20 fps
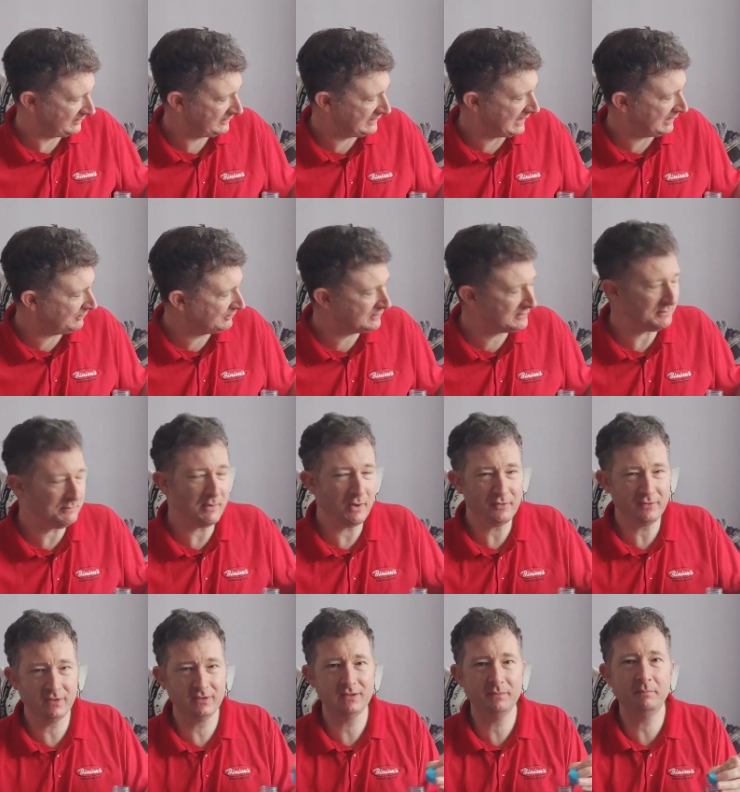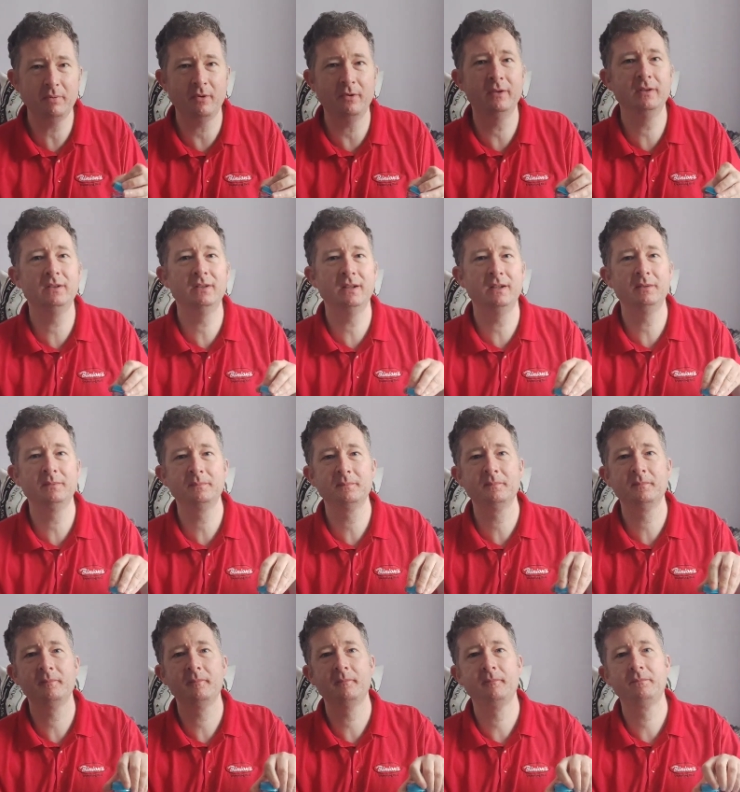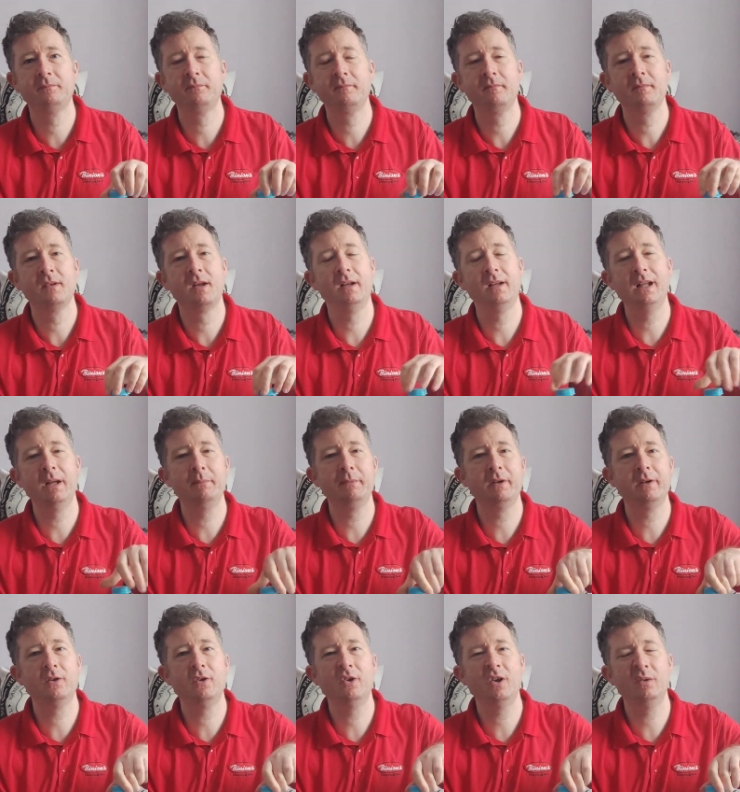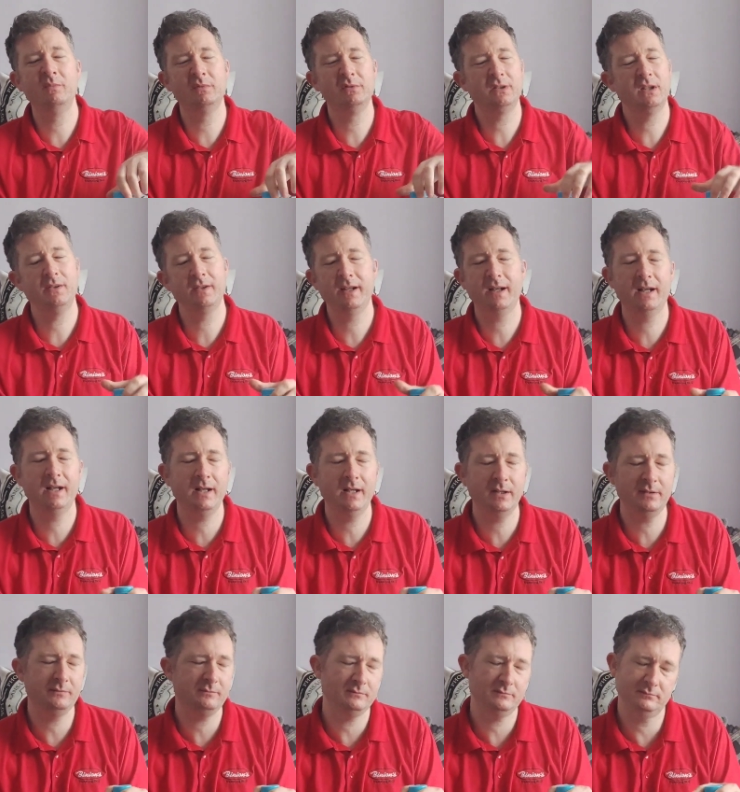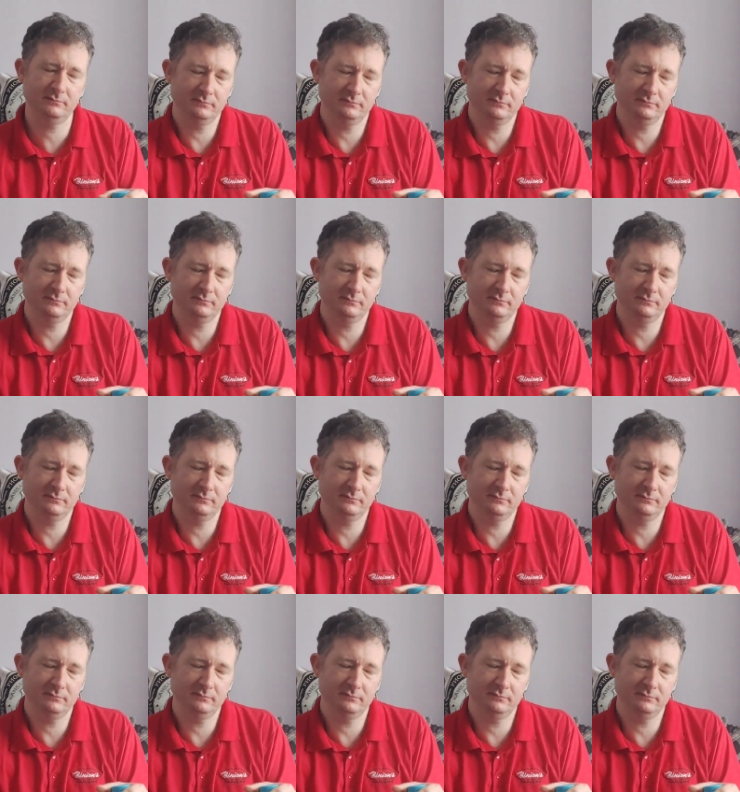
That one's the most disappointing. Lemon and lime was okay.